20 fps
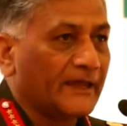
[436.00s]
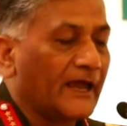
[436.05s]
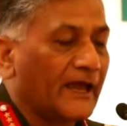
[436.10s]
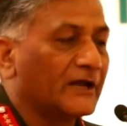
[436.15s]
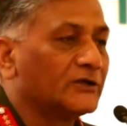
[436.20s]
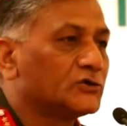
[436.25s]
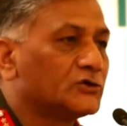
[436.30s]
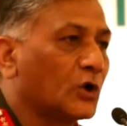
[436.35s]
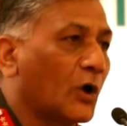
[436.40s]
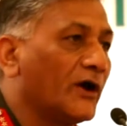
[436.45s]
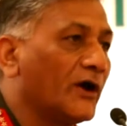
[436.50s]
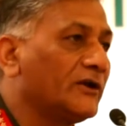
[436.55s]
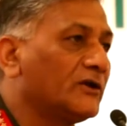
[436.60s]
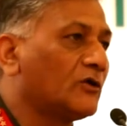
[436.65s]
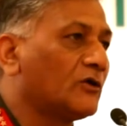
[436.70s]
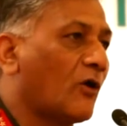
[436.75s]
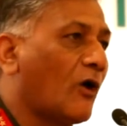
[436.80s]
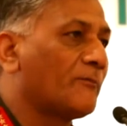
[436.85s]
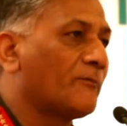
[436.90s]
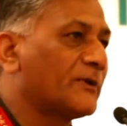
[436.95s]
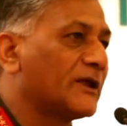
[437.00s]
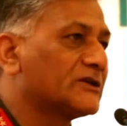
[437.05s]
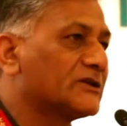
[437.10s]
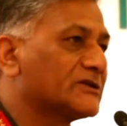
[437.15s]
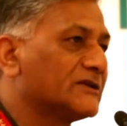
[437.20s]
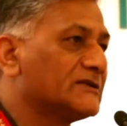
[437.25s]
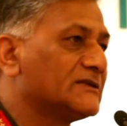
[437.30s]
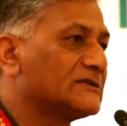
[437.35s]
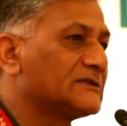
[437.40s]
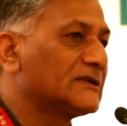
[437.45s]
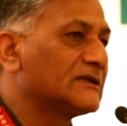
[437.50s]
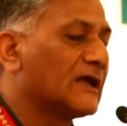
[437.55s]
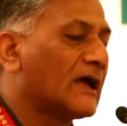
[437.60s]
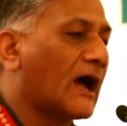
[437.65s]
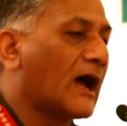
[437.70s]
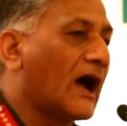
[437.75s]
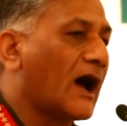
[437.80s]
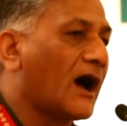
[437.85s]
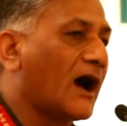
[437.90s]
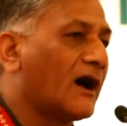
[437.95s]
And joint operations
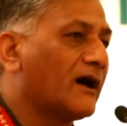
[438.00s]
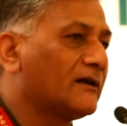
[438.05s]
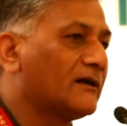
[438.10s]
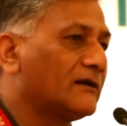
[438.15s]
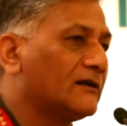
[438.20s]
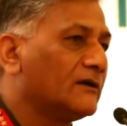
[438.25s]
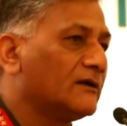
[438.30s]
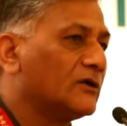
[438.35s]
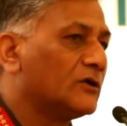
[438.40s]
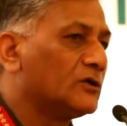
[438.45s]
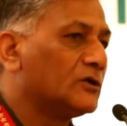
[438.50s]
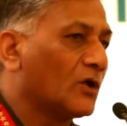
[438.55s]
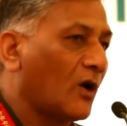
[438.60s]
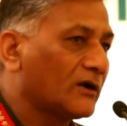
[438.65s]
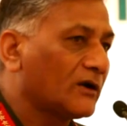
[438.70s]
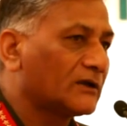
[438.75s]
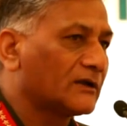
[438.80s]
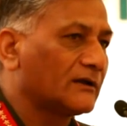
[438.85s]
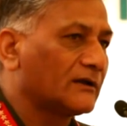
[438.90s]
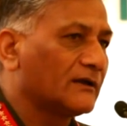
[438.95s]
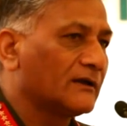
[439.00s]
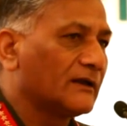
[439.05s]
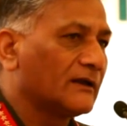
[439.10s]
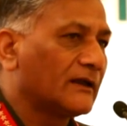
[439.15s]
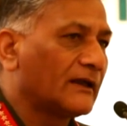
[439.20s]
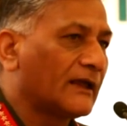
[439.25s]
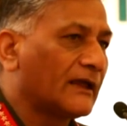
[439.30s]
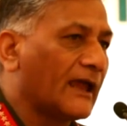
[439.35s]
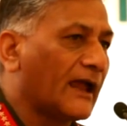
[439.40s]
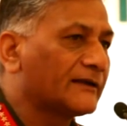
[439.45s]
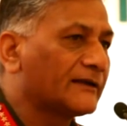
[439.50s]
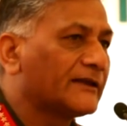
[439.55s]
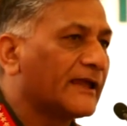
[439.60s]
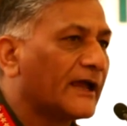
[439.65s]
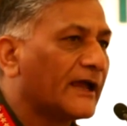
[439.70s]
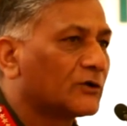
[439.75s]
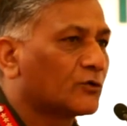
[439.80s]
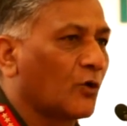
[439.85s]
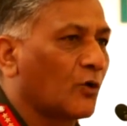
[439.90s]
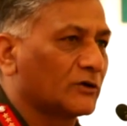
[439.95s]
are not at the
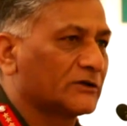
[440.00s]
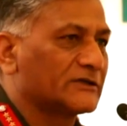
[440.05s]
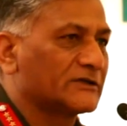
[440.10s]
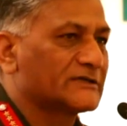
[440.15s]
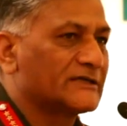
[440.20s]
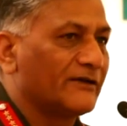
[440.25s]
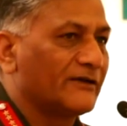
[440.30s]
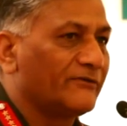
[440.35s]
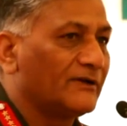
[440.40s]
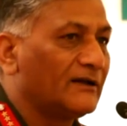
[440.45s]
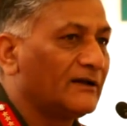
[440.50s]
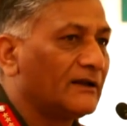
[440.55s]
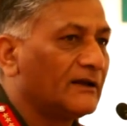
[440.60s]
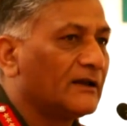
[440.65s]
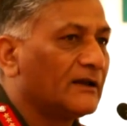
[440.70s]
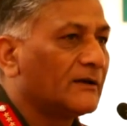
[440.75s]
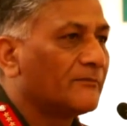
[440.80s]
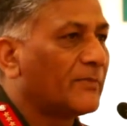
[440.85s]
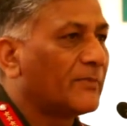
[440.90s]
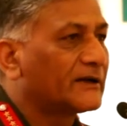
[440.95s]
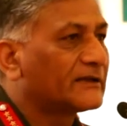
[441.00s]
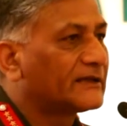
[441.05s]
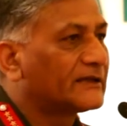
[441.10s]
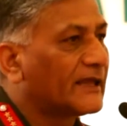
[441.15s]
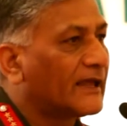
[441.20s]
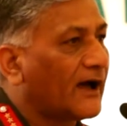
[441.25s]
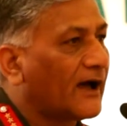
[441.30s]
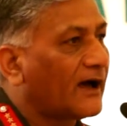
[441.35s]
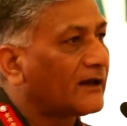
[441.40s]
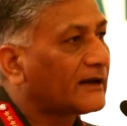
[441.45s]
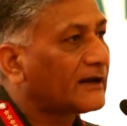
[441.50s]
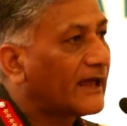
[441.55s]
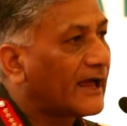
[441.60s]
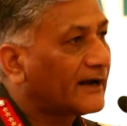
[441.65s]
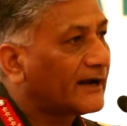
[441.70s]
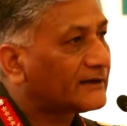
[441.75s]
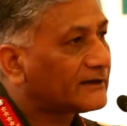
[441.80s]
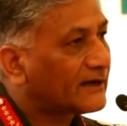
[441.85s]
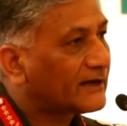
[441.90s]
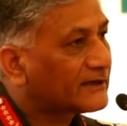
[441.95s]
headquarters level, but they are
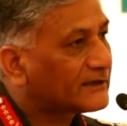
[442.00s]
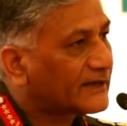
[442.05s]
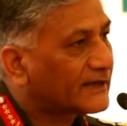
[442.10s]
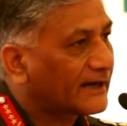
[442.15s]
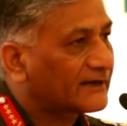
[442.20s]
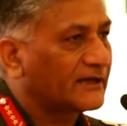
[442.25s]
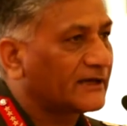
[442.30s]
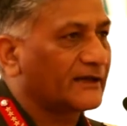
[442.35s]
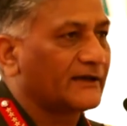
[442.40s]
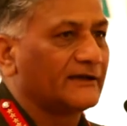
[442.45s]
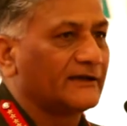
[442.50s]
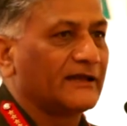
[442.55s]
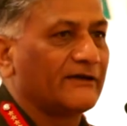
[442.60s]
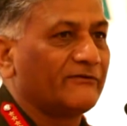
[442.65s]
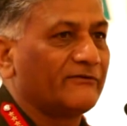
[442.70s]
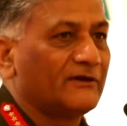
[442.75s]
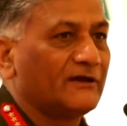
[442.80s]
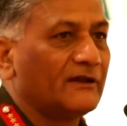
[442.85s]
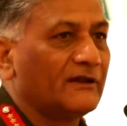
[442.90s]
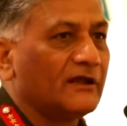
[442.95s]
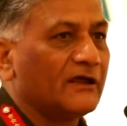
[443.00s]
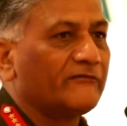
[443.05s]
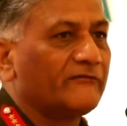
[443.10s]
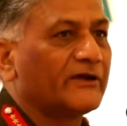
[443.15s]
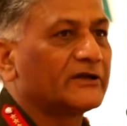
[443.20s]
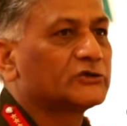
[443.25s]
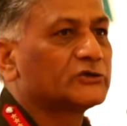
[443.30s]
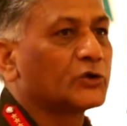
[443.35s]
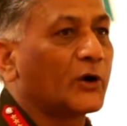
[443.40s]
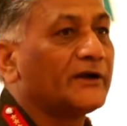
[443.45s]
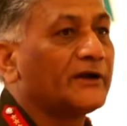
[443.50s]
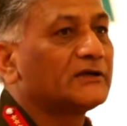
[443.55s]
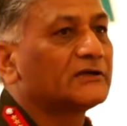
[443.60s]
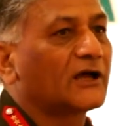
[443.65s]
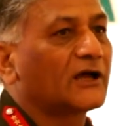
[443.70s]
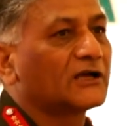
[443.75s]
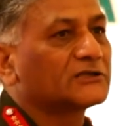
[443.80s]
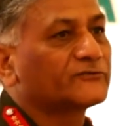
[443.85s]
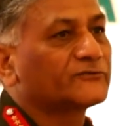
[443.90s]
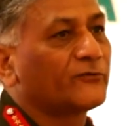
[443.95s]
at a tactical level where joint
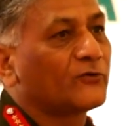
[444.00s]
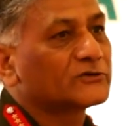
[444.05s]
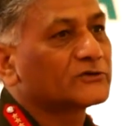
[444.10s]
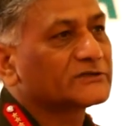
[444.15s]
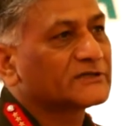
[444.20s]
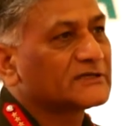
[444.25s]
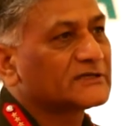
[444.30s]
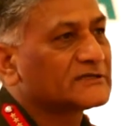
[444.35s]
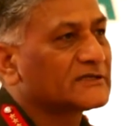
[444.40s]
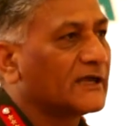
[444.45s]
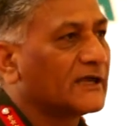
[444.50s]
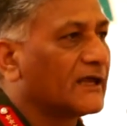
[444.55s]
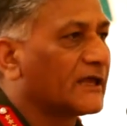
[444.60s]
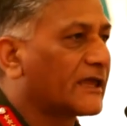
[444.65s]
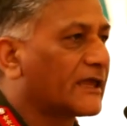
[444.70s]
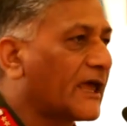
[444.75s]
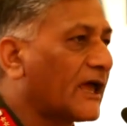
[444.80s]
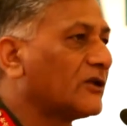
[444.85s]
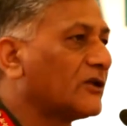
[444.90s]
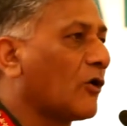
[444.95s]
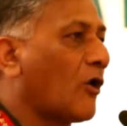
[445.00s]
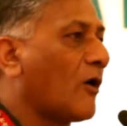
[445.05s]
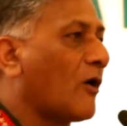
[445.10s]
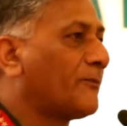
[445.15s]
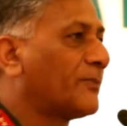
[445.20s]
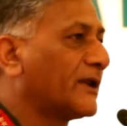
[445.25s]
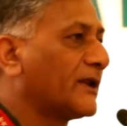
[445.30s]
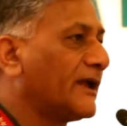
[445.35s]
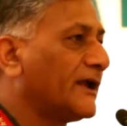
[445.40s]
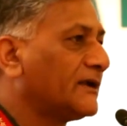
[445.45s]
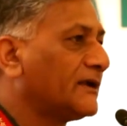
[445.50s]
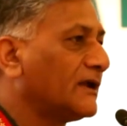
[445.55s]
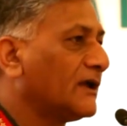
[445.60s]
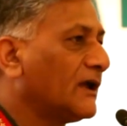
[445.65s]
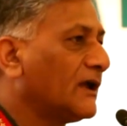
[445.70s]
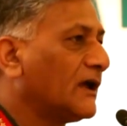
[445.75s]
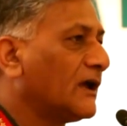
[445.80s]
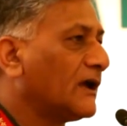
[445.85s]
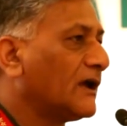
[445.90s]
task forces can operate